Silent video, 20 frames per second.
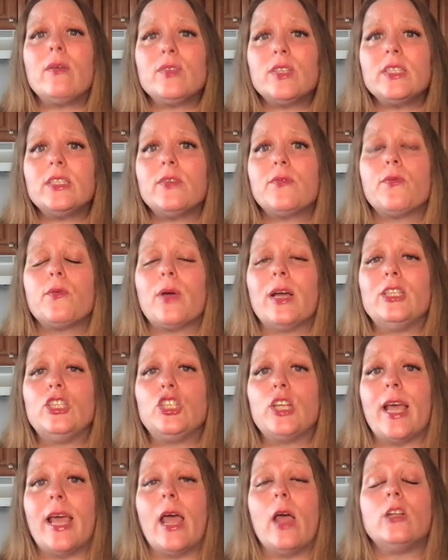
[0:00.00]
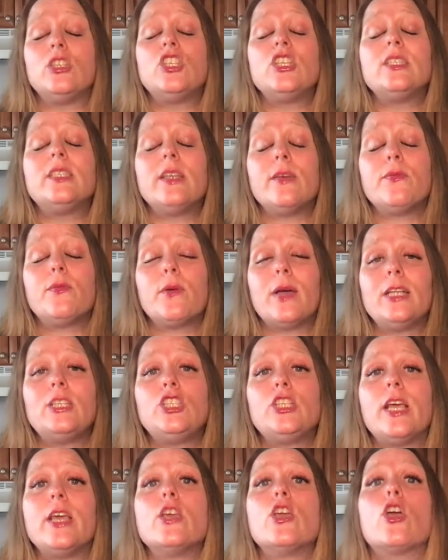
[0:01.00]
to differentiate, and to
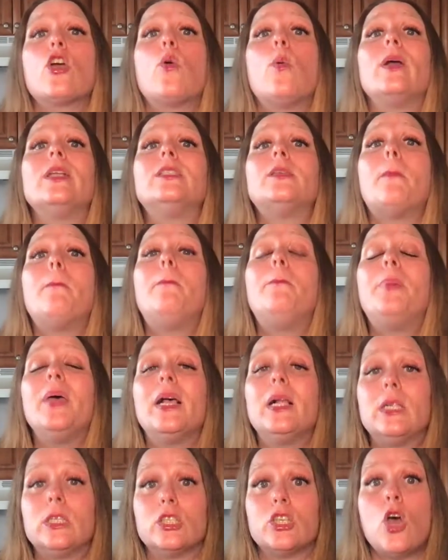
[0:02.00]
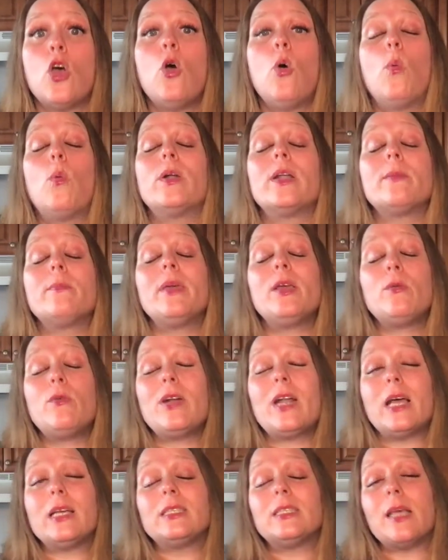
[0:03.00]
differentiate, you're going to build. What I mean
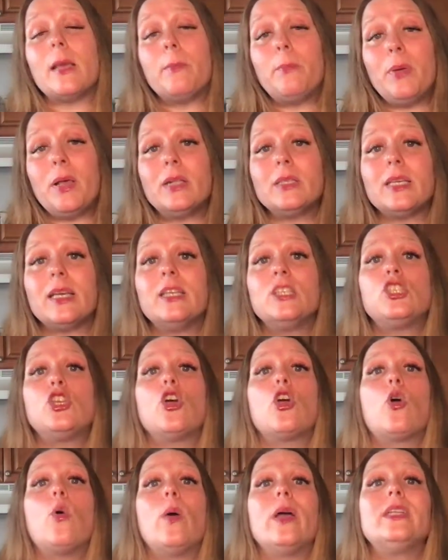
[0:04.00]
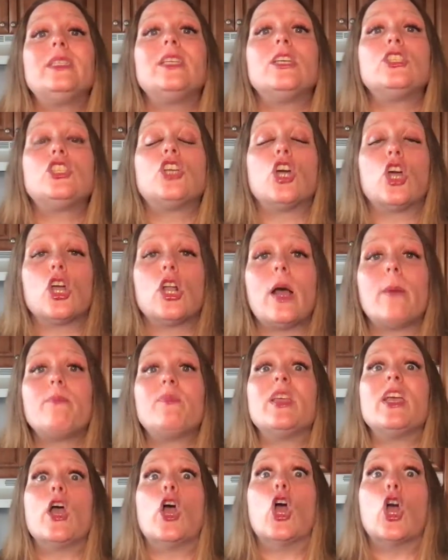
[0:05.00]
when I say build is you're going to turn up
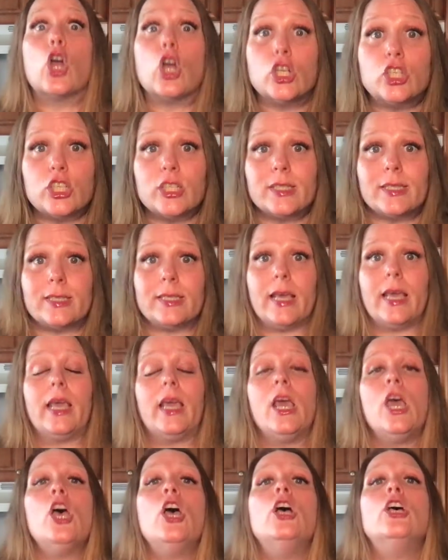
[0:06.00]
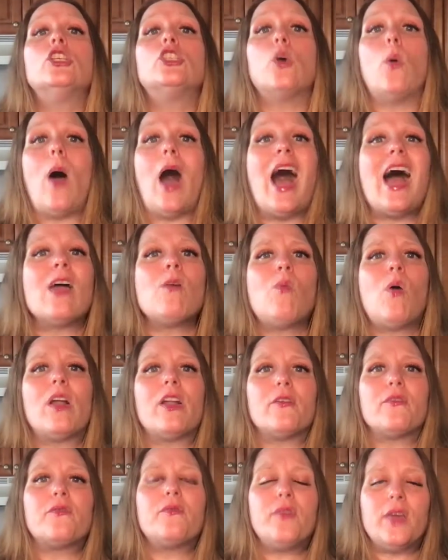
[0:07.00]
the urgency. So I want a
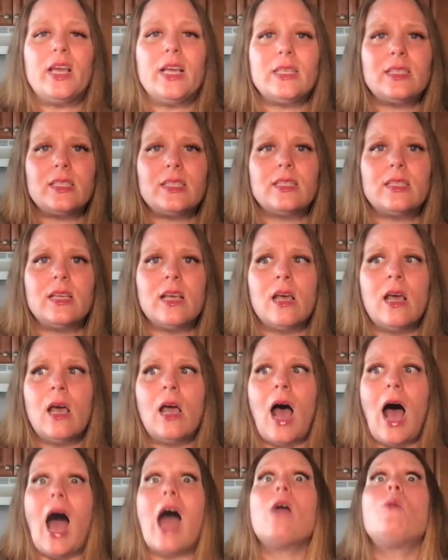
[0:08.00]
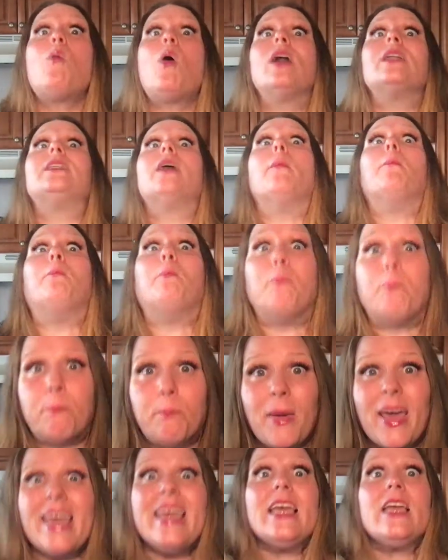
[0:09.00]
feast, I want a
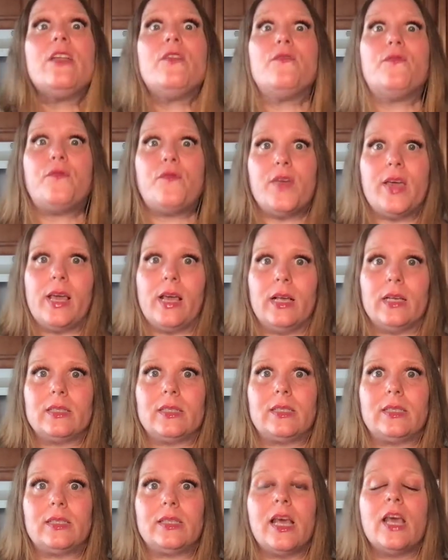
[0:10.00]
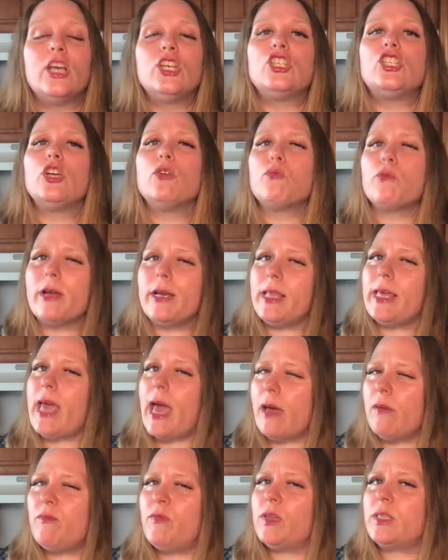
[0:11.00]
bean feast. She really
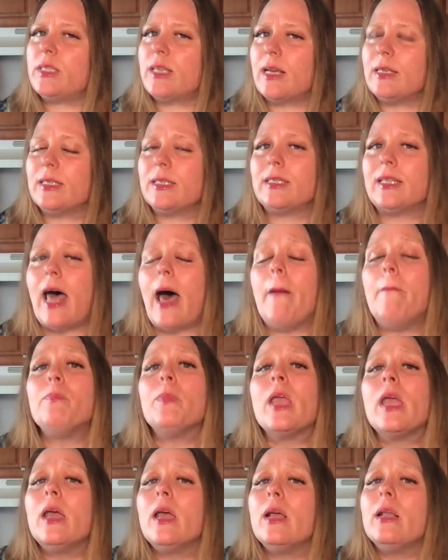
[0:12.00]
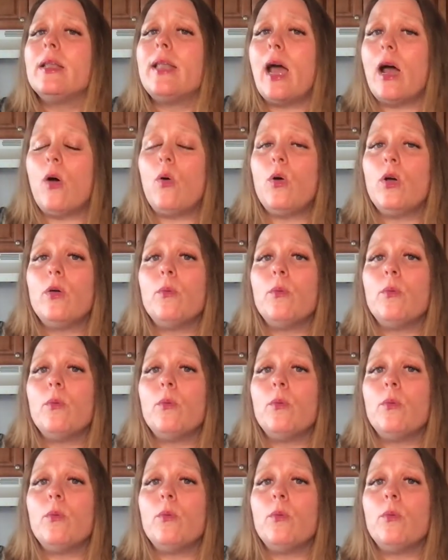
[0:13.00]
emphasizes that. Now,